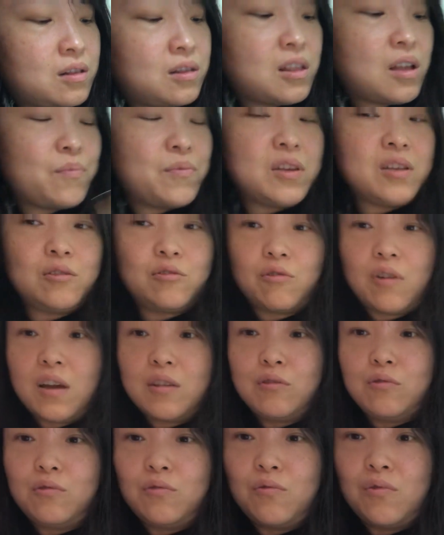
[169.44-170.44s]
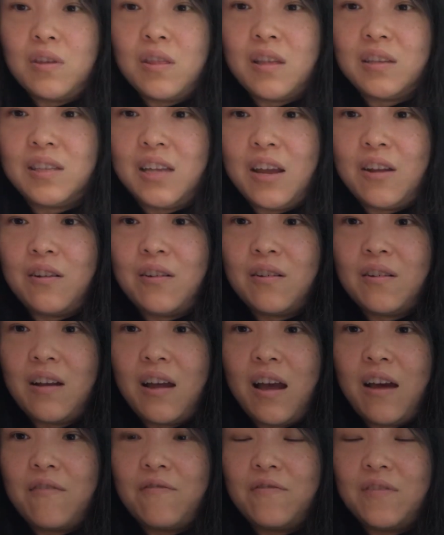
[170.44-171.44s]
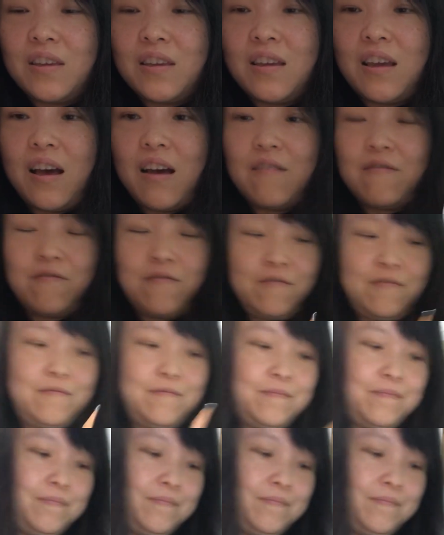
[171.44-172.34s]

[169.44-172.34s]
Let me try to do in the tenor, F, E, F.